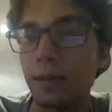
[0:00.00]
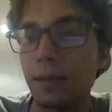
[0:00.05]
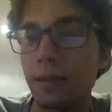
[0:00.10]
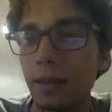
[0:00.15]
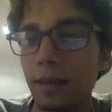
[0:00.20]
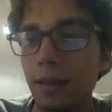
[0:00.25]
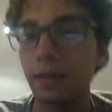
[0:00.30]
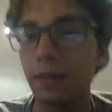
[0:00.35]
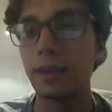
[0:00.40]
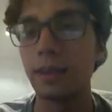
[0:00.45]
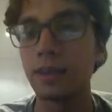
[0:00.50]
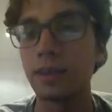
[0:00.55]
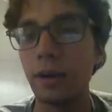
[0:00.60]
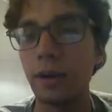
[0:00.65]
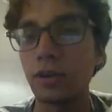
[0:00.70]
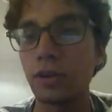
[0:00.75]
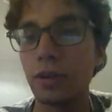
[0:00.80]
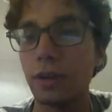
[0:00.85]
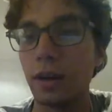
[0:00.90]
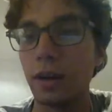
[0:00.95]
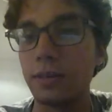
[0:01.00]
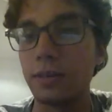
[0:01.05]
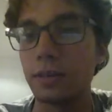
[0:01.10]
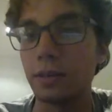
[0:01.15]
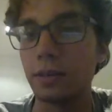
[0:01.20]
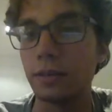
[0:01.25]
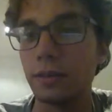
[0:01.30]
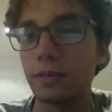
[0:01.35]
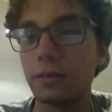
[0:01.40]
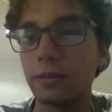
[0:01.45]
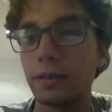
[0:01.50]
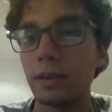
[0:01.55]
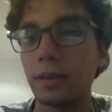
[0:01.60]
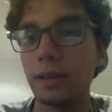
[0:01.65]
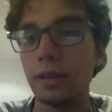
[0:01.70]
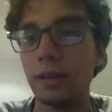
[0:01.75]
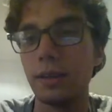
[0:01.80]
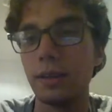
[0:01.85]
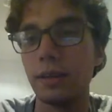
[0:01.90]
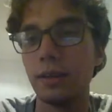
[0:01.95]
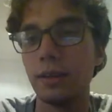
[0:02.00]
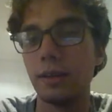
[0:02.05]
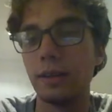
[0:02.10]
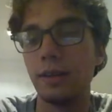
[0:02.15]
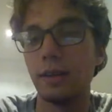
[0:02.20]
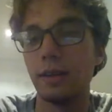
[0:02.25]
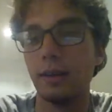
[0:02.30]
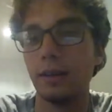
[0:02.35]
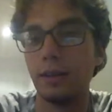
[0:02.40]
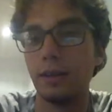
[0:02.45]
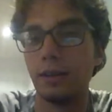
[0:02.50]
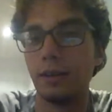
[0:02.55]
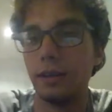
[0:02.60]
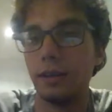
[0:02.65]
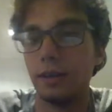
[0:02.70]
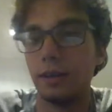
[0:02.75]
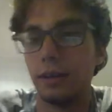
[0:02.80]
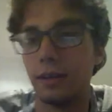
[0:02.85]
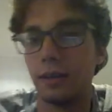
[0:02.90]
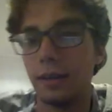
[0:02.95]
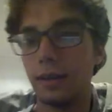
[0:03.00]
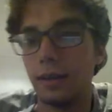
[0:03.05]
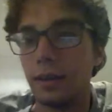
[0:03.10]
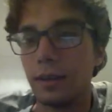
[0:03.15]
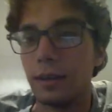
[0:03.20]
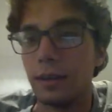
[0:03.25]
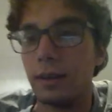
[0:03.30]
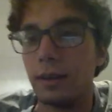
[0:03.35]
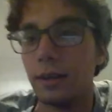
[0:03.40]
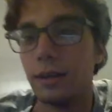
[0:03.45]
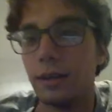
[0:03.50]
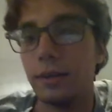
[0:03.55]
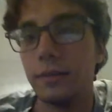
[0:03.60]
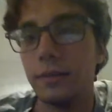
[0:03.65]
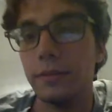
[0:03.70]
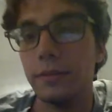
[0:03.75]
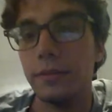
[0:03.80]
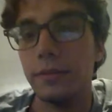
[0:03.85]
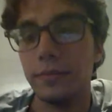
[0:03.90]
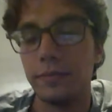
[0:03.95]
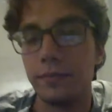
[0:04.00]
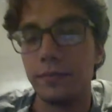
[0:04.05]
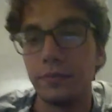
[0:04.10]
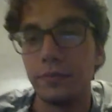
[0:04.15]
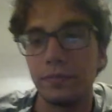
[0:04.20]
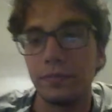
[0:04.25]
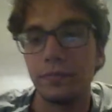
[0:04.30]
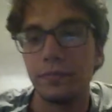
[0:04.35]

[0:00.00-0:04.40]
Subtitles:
and that's basically how they judge it. It's how well your league does.